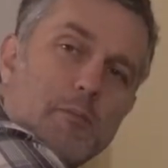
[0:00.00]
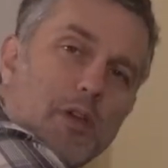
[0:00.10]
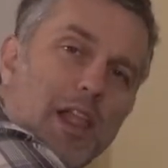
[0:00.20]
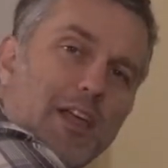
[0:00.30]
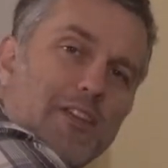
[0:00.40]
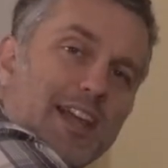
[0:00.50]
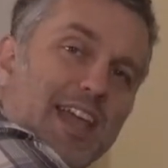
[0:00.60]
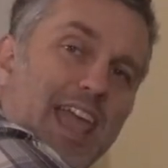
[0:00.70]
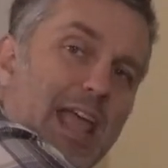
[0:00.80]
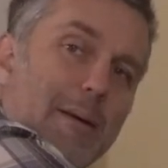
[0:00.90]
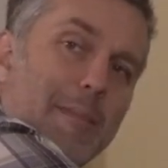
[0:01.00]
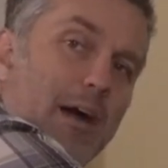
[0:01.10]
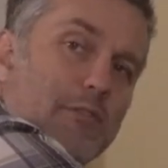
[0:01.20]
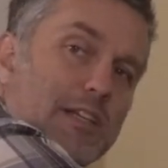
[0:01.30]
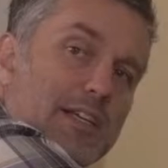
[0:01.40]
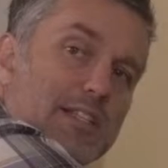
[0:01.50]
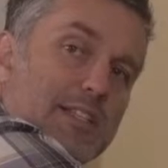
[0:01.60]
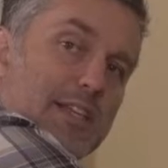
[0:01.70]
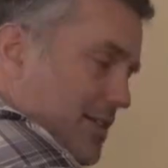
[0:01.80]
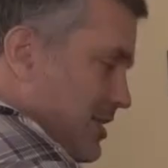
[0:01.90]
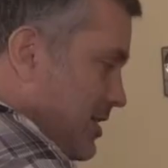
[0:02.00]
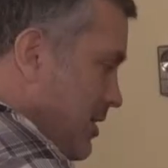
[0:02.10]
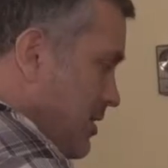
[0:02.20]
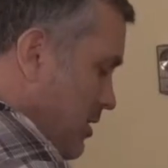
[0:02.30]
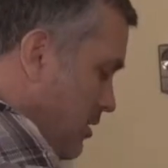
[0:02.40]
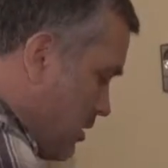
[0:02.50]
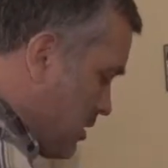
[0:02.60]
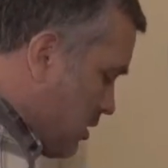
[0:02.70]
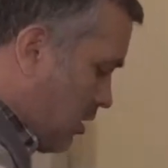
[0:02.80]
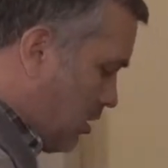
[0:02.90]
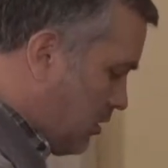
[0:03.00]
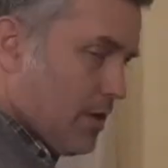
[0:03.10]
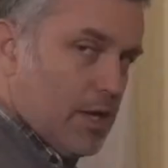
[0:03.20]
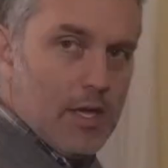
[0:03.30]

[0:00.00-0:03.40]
more likely to cam out as they're called.